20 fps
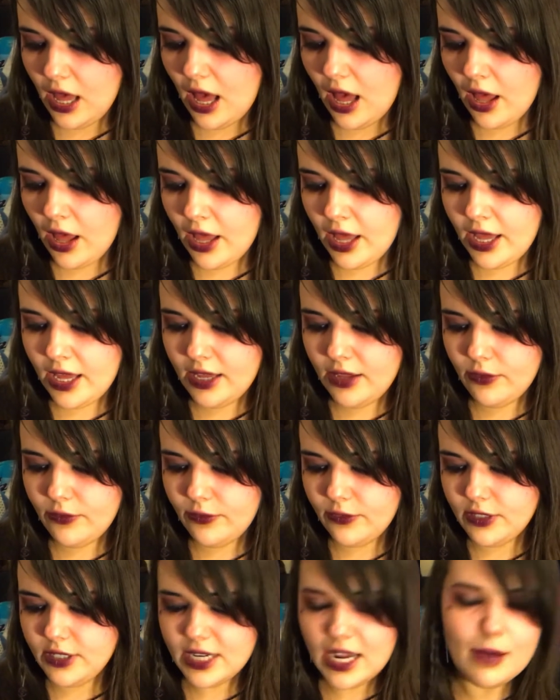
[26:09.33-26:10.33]

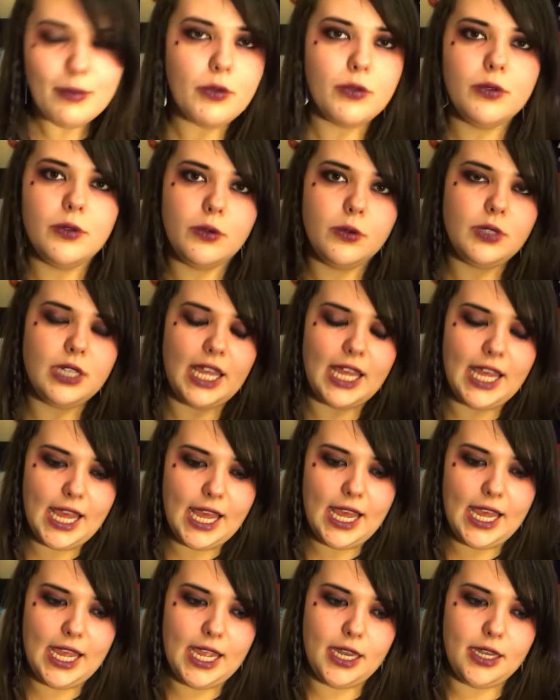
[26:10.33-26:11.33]
I've dabbled
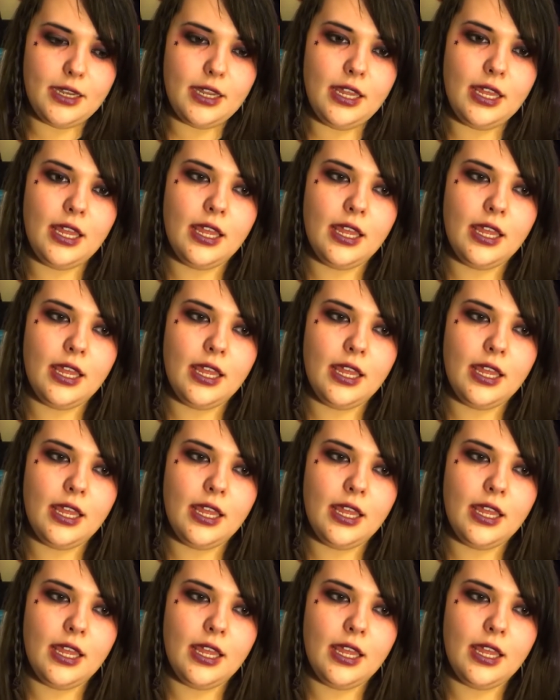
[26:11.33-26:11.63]
in